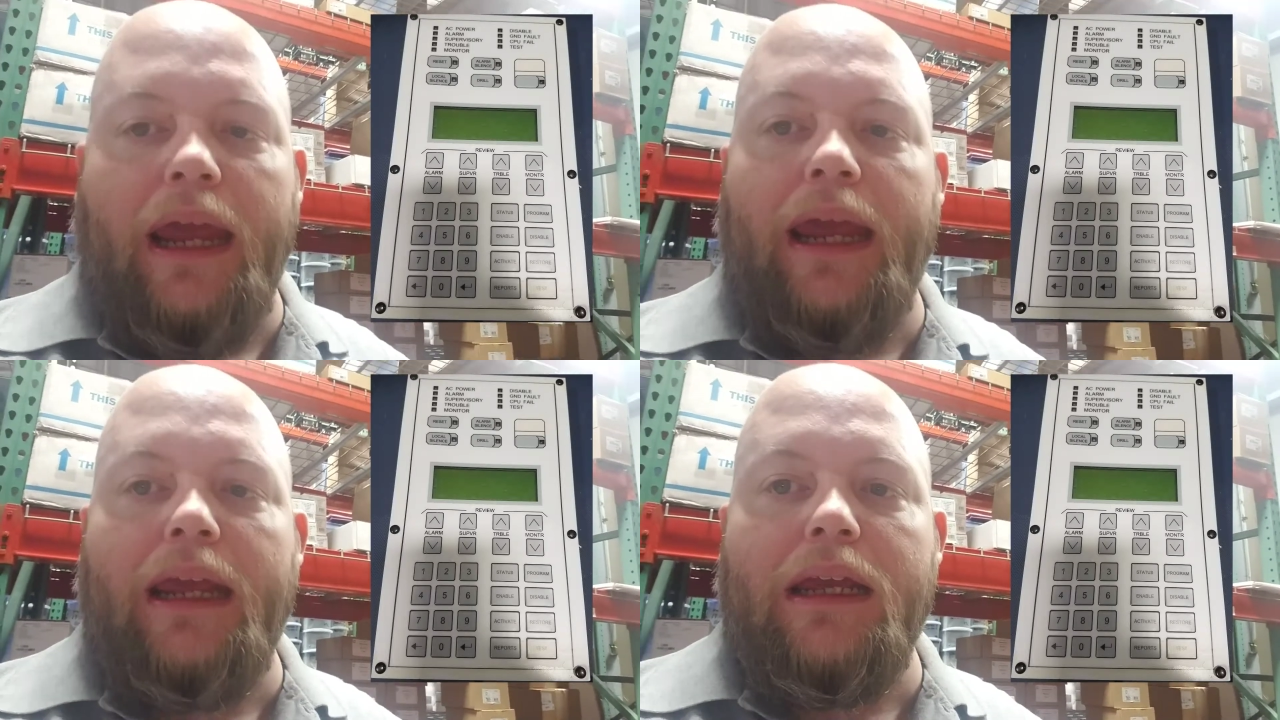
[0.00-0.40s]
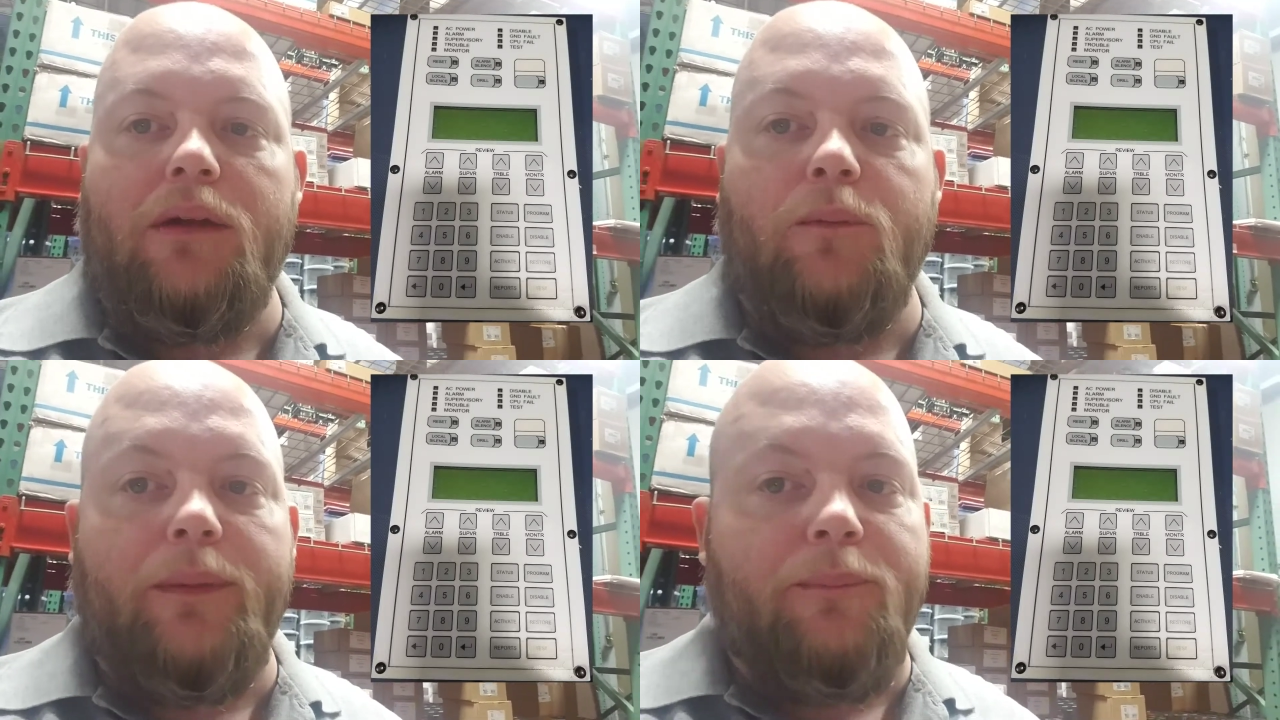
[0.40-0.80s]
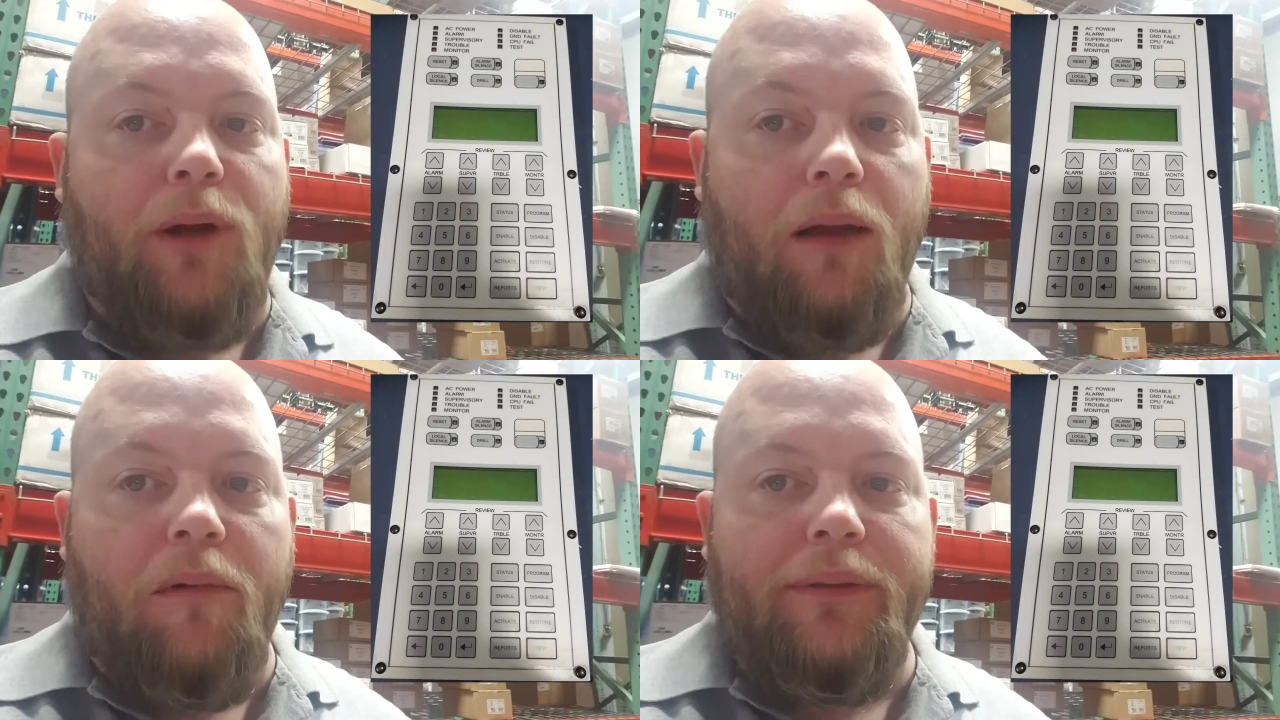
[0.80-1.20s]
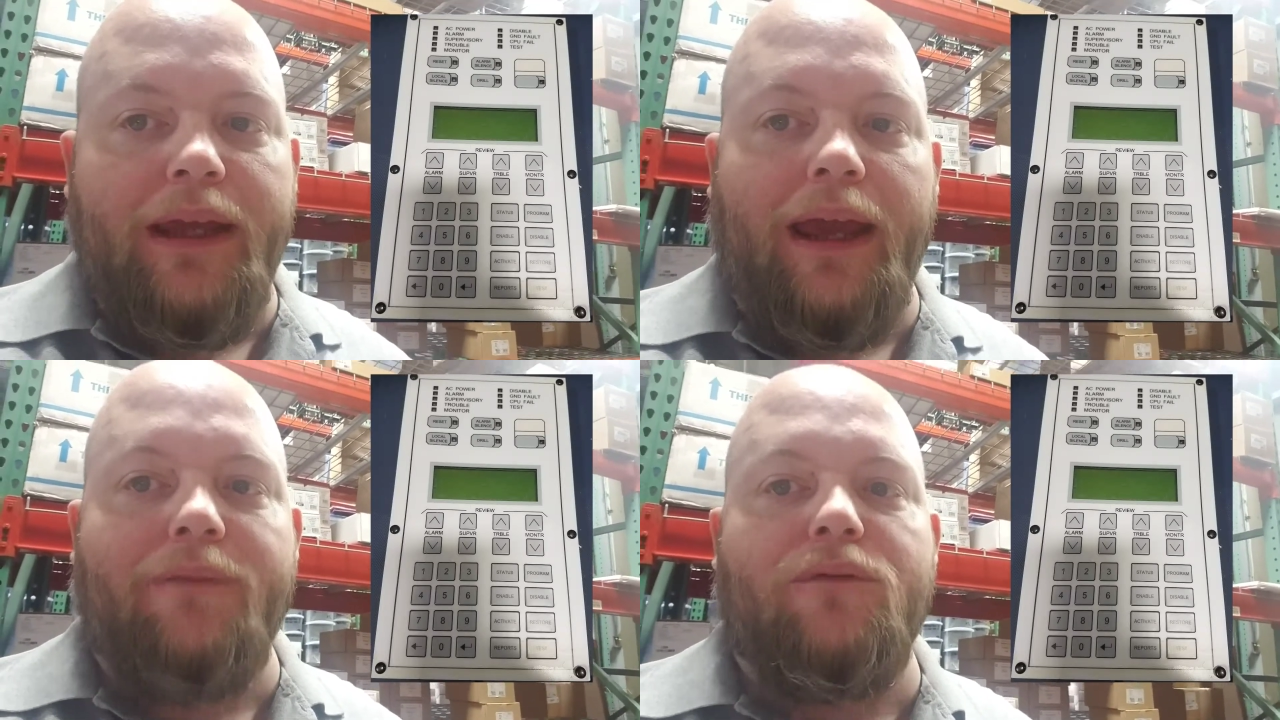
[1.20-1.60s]
and we probably
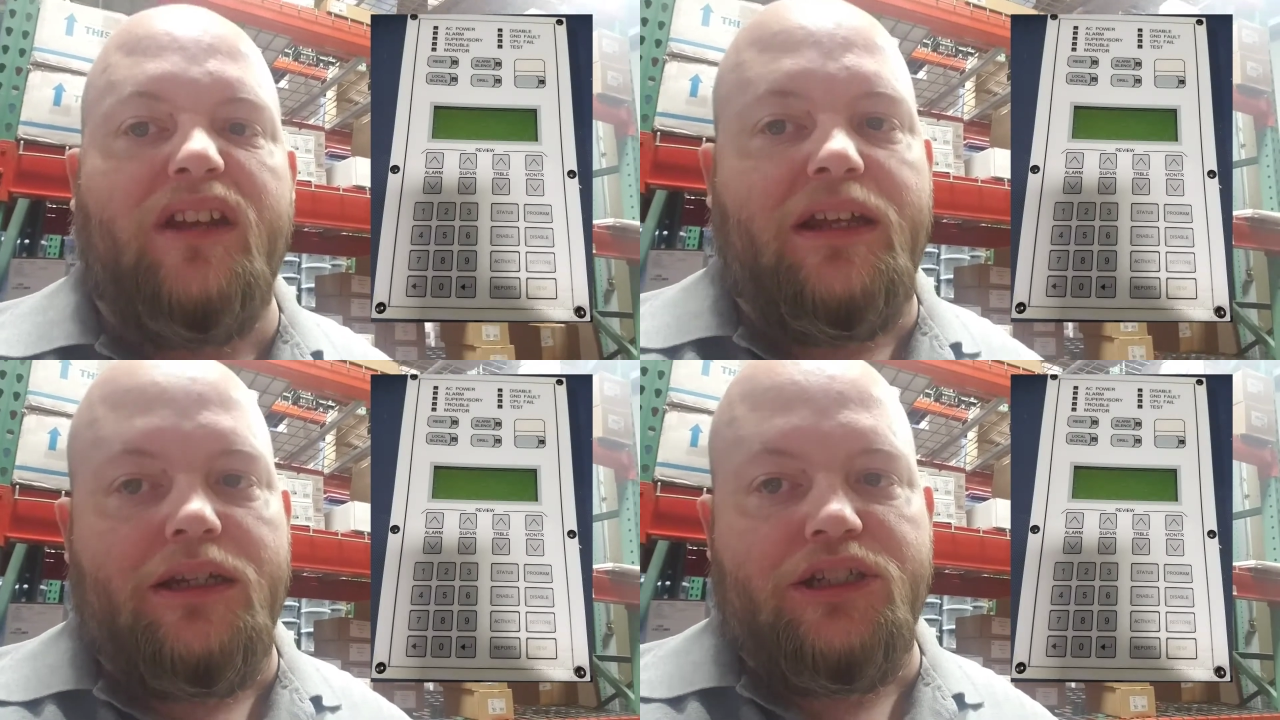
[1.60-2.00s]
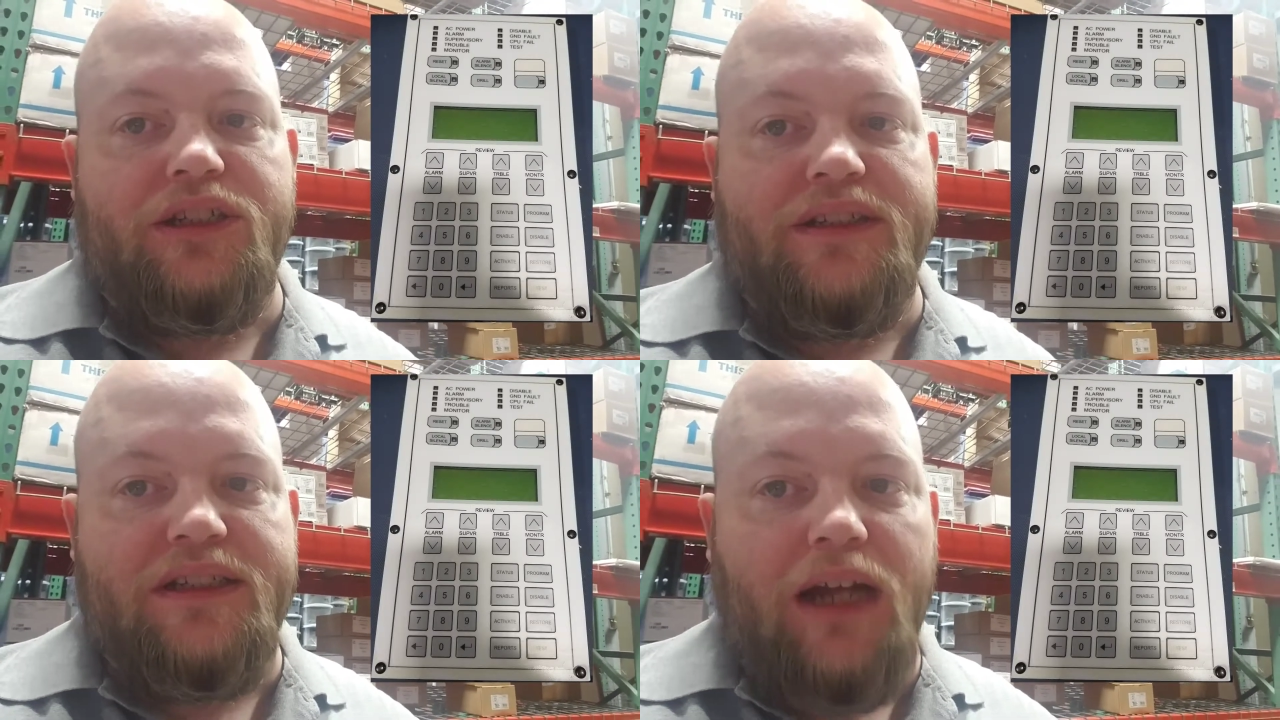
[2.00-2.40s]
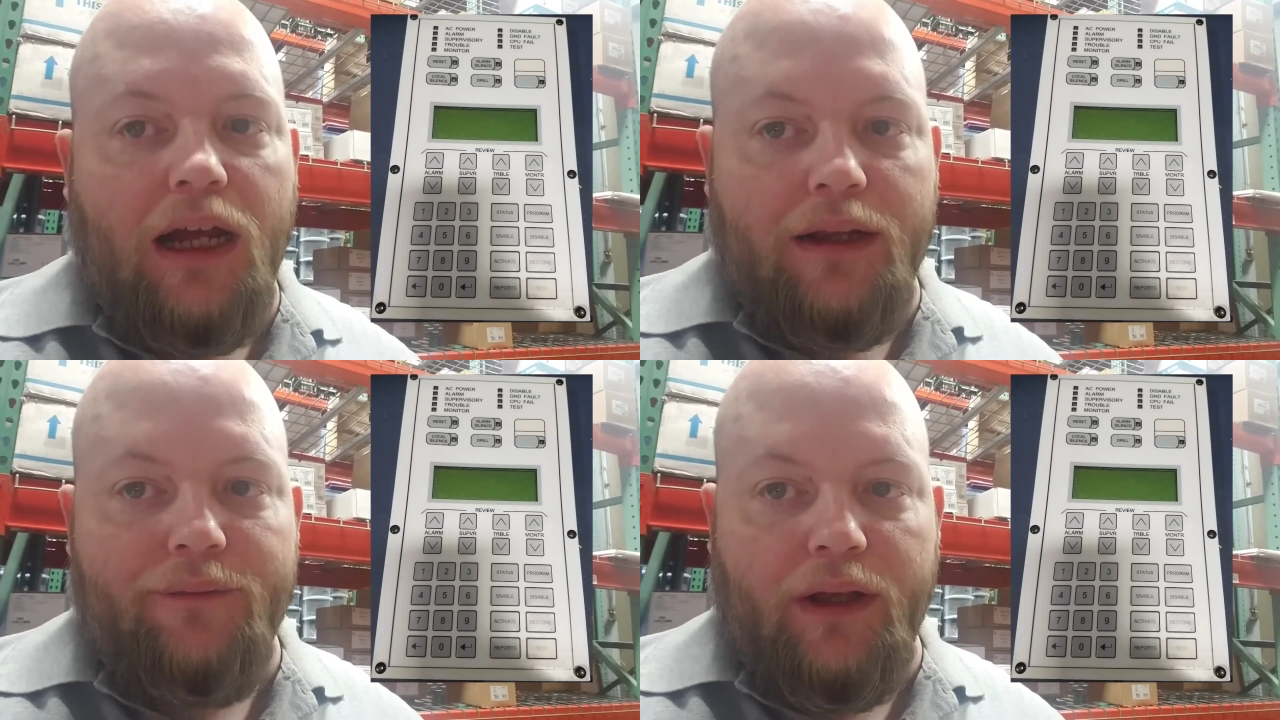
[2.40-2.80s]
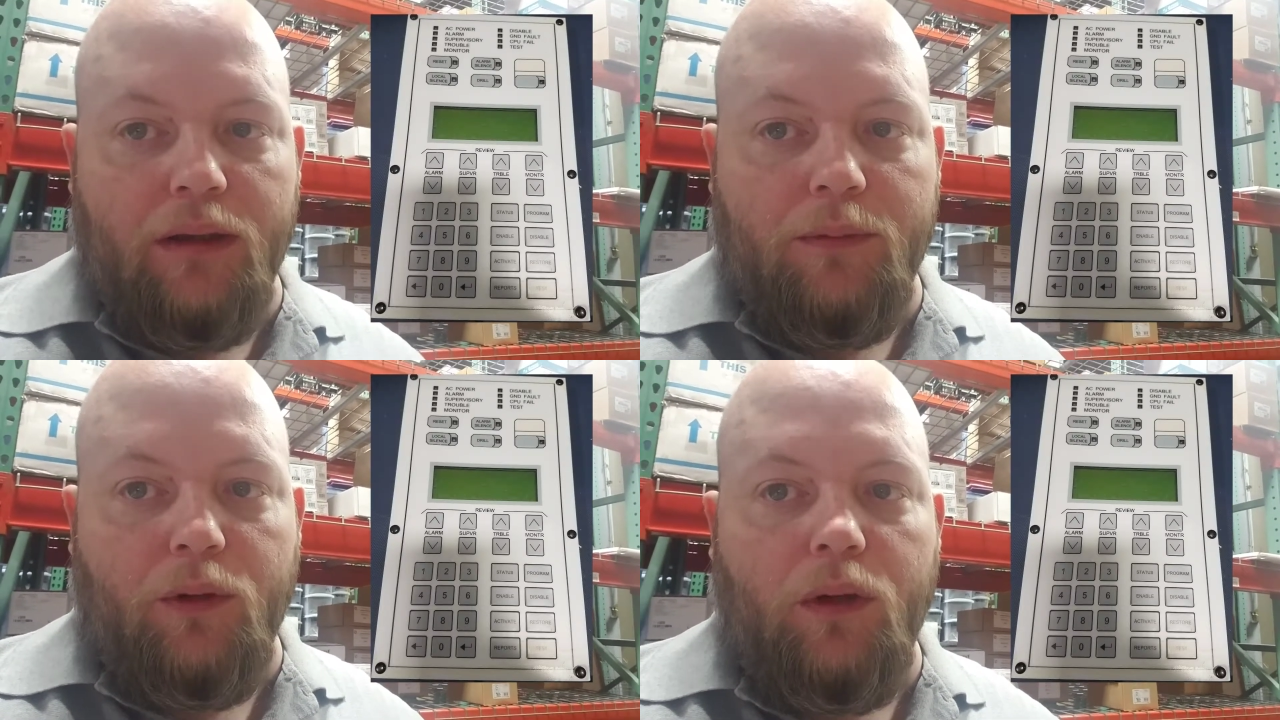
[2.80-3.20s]
have reconditioned stock
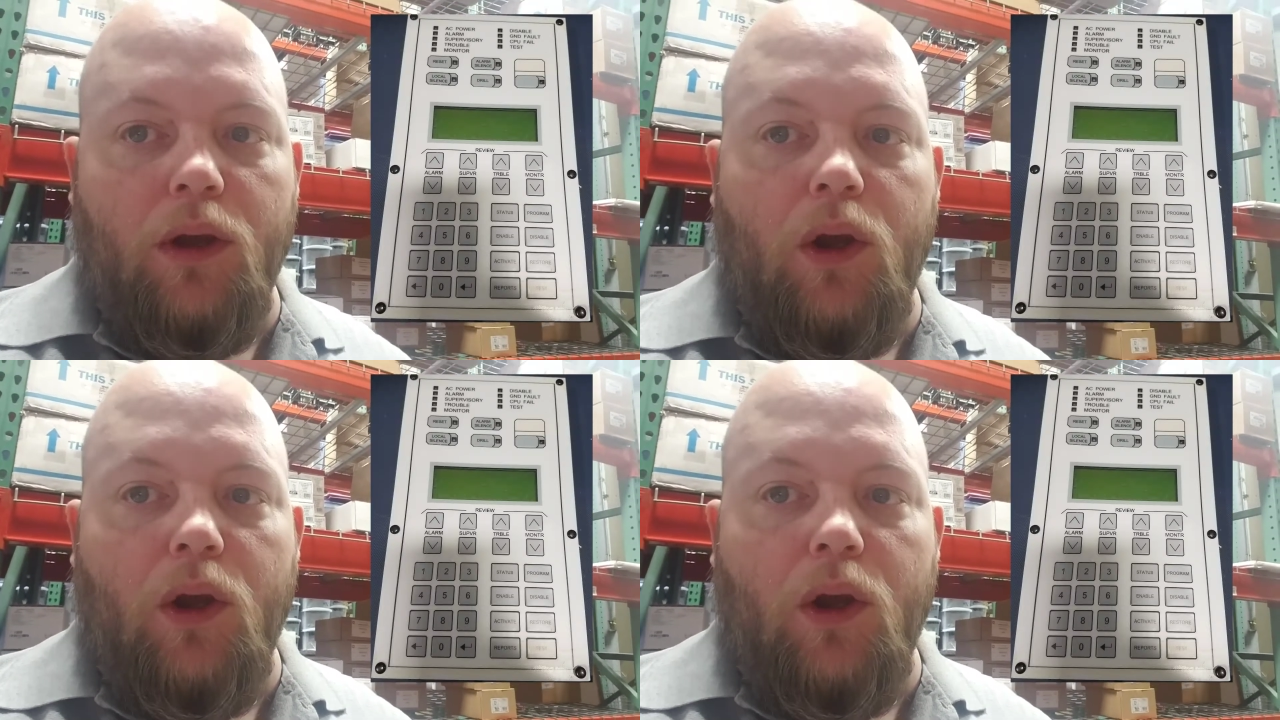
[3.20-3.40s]
available